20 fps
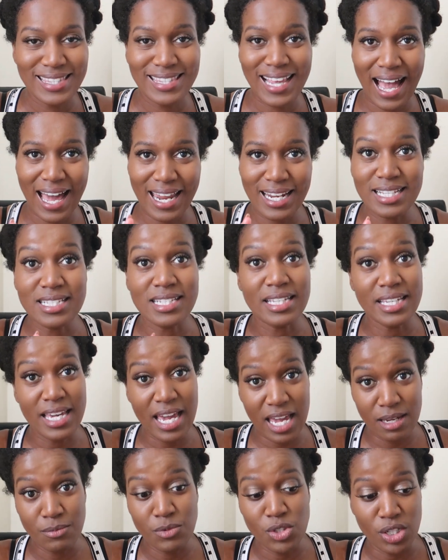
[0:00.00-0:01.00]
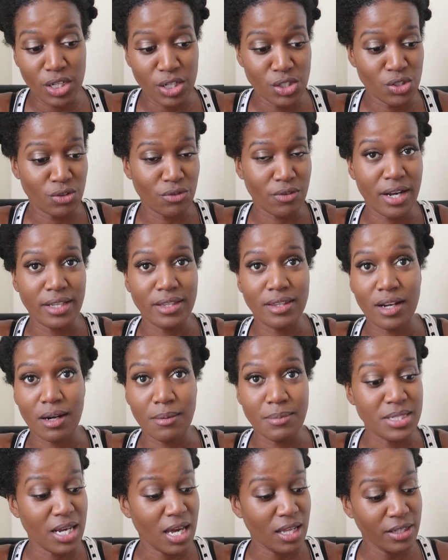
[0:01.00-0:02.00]
that is a game changer right there.
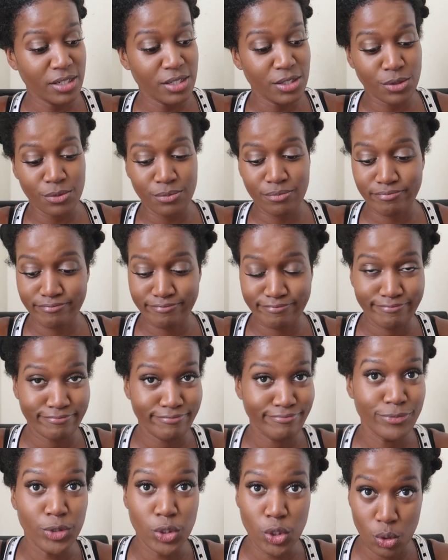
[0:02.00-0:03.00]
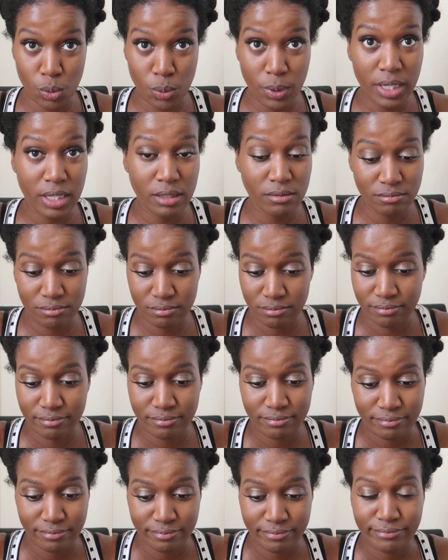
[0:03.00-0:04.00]
I'm telling you, do it
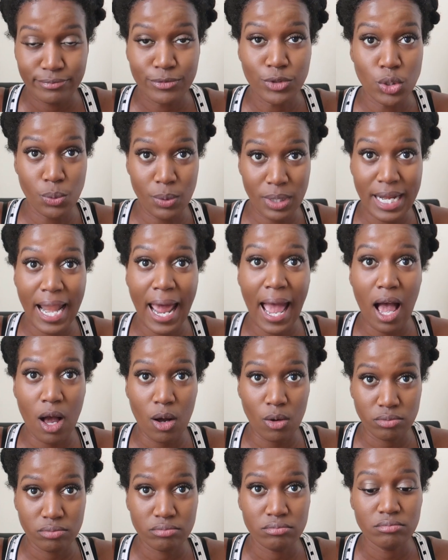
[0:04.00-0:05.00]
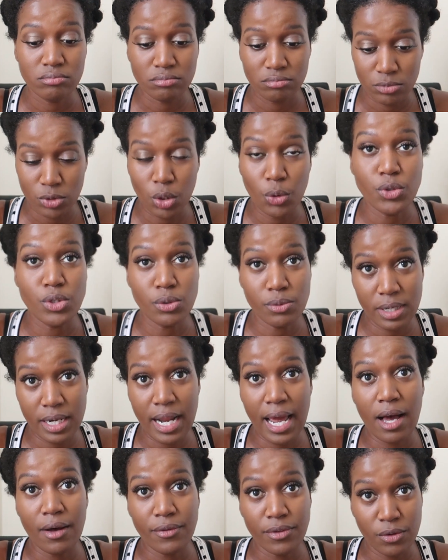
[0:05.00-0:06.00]
now. Go do it
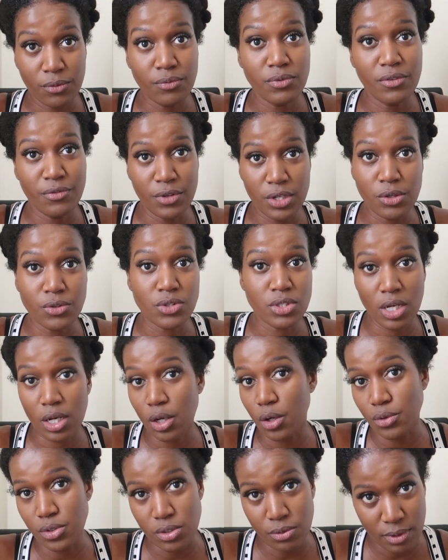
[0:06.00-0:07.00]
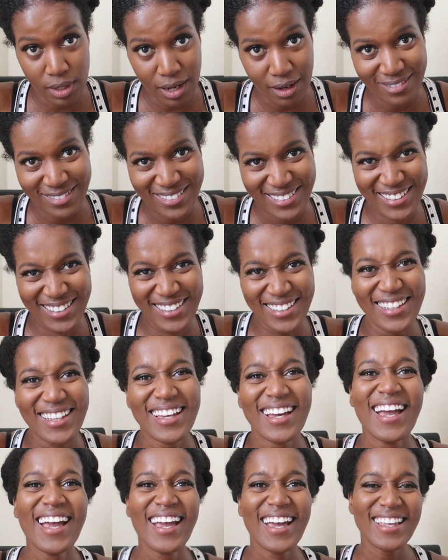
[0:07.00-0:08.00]
now. The video's done, go do it now.
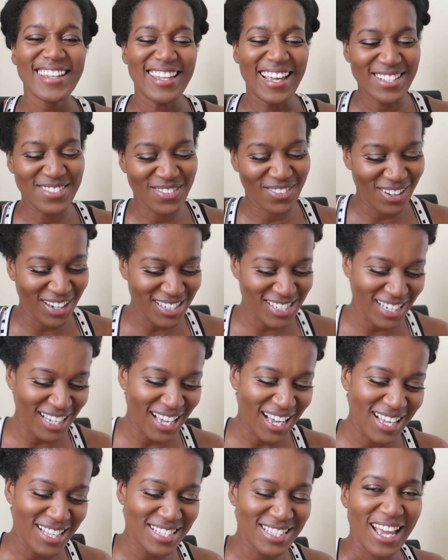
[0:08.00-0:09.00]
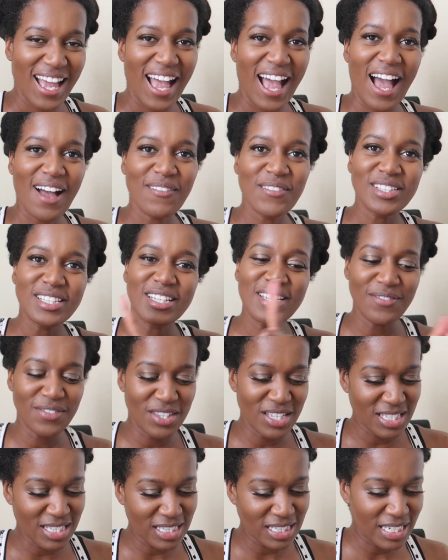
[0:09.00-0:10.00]
Thanks for watching, guys. I'm gonna leave
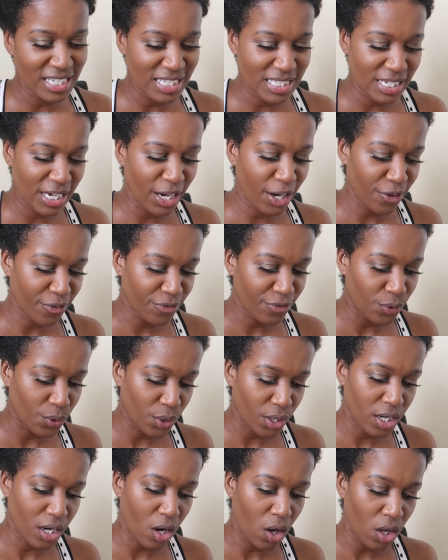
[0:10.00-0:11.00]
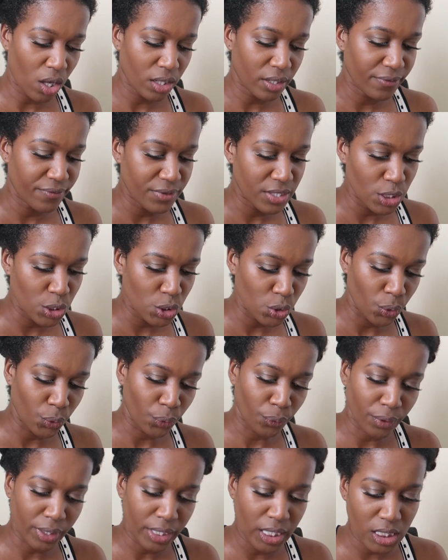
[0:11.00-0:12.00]
these links here for all of these
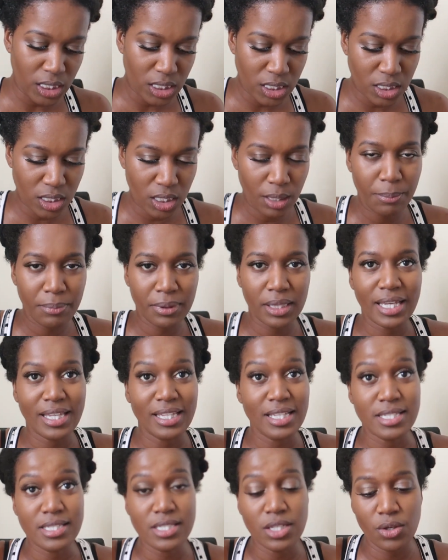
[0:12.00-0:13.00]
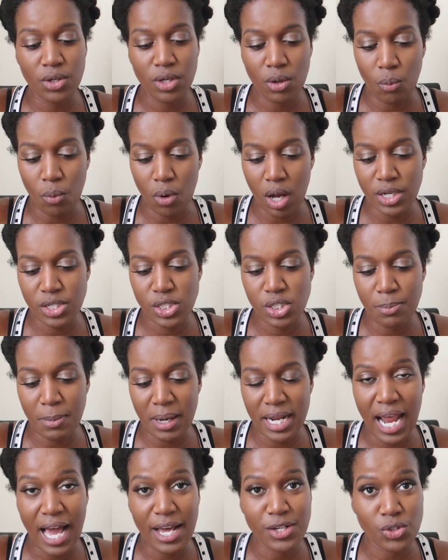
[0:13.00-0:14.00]
great playlists so you can watch
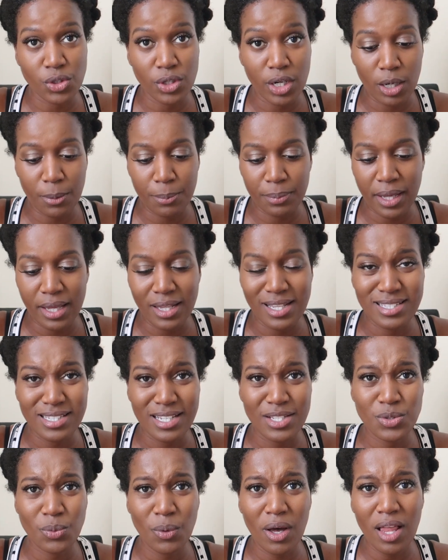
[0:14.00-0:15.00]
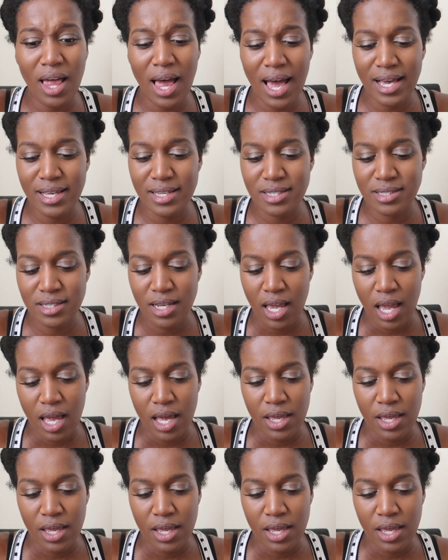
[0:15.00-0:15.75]
my natural hair playlist, as well as